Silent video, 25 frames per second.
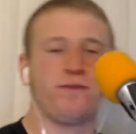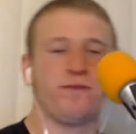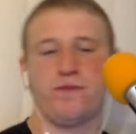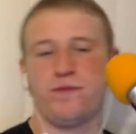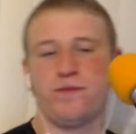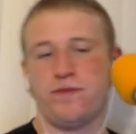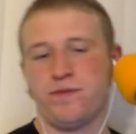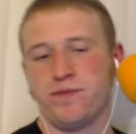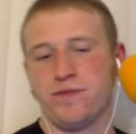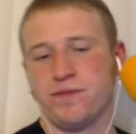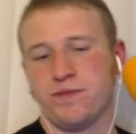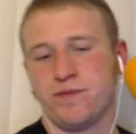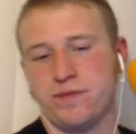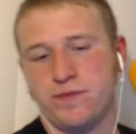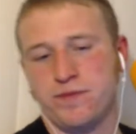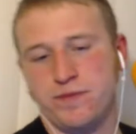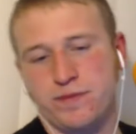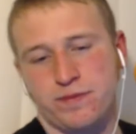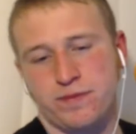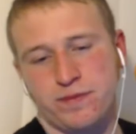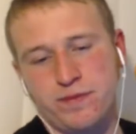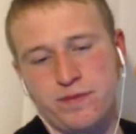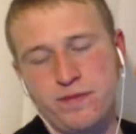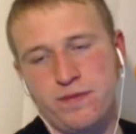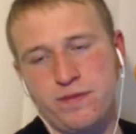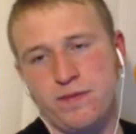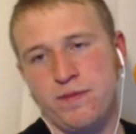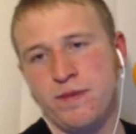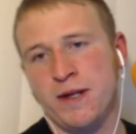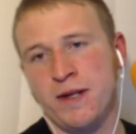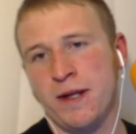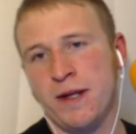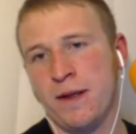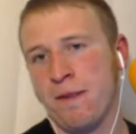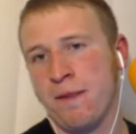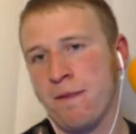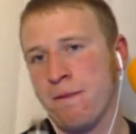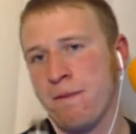part of the uh,
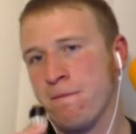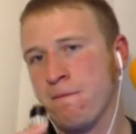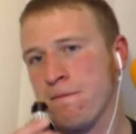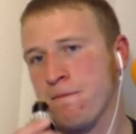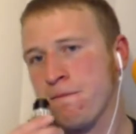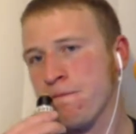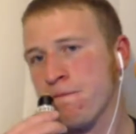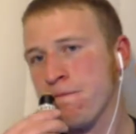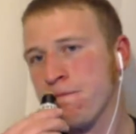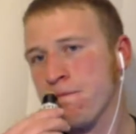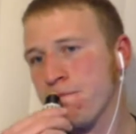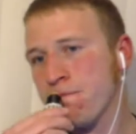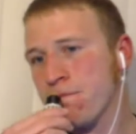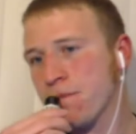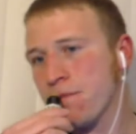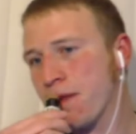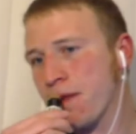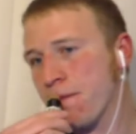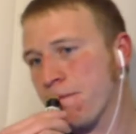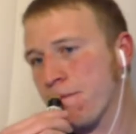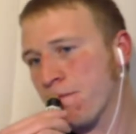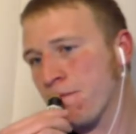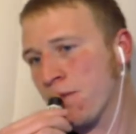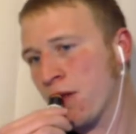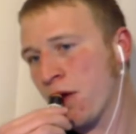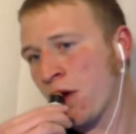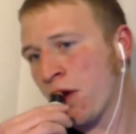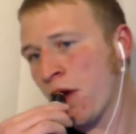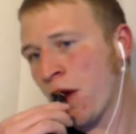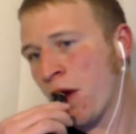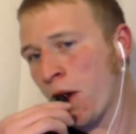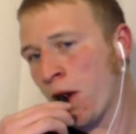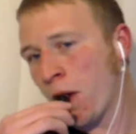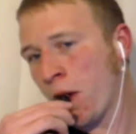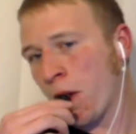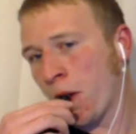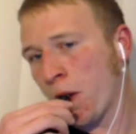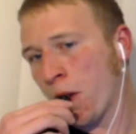uh, kind of part
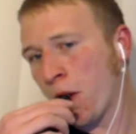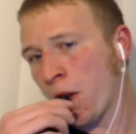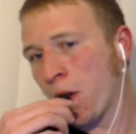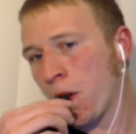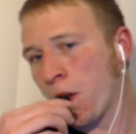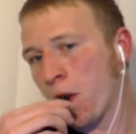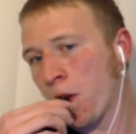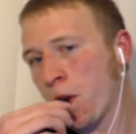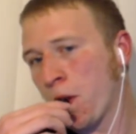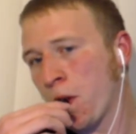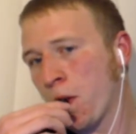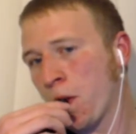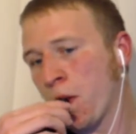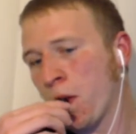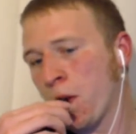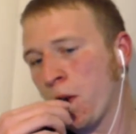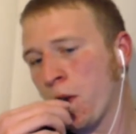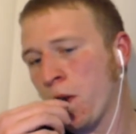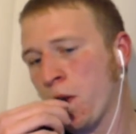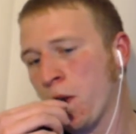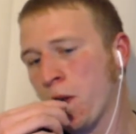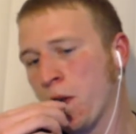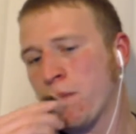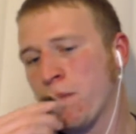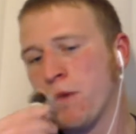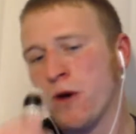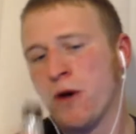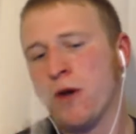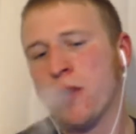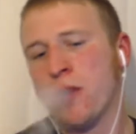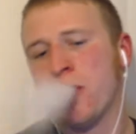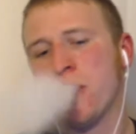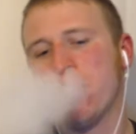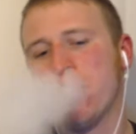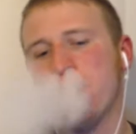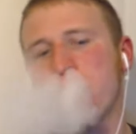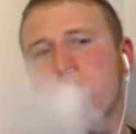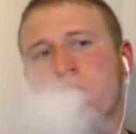of the, I
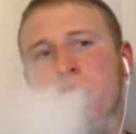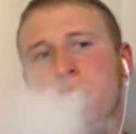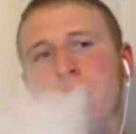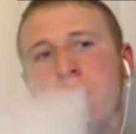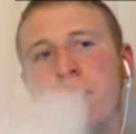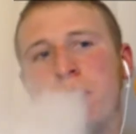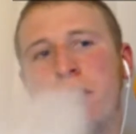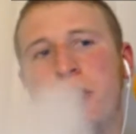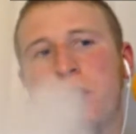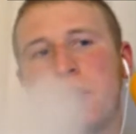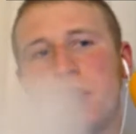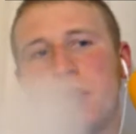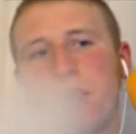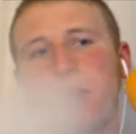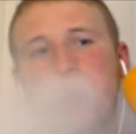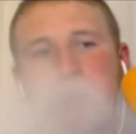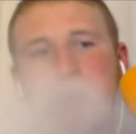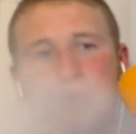guess, hosts.